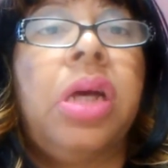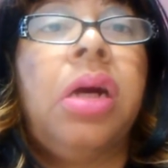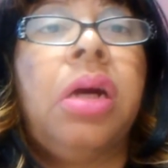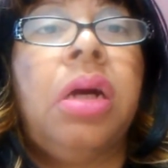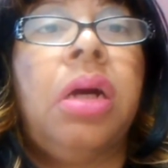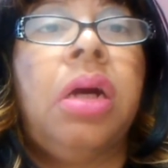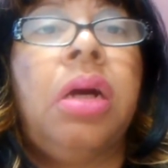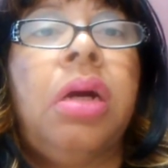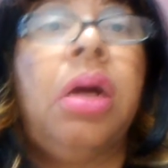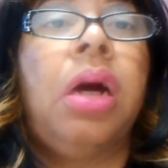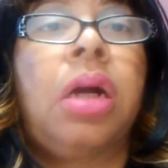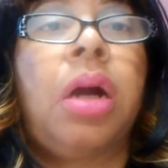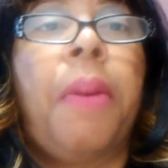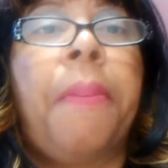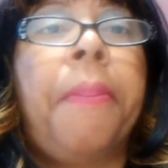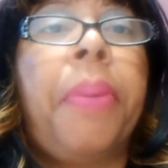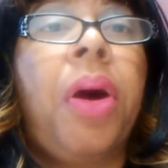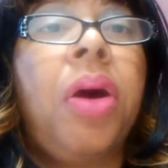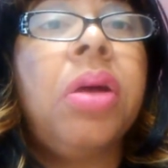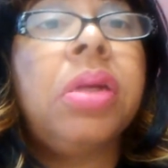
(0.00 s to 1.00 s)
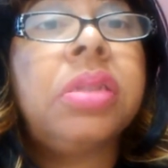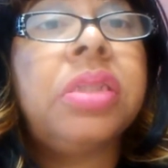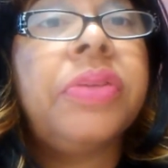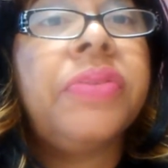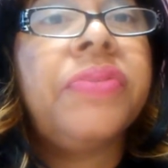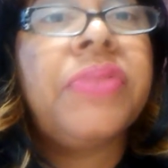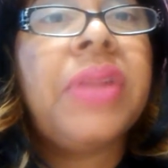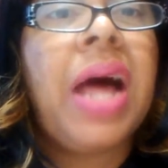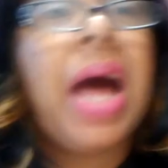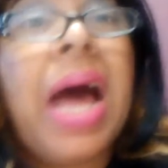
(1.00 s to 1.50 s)
A
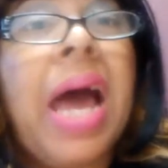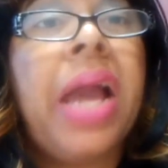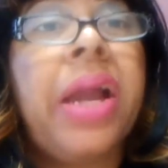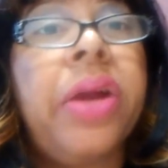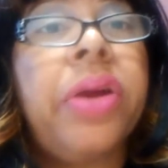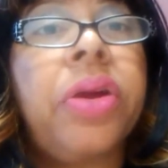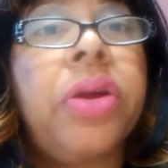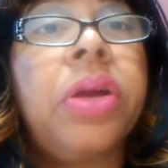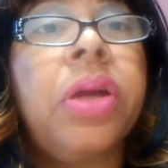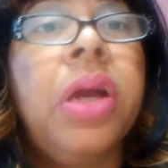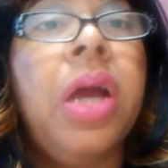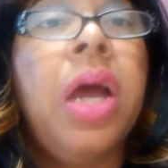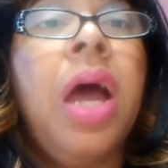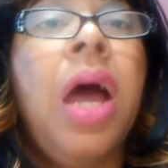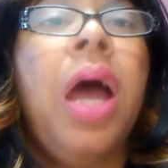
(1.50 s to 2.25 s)
compulsive liar,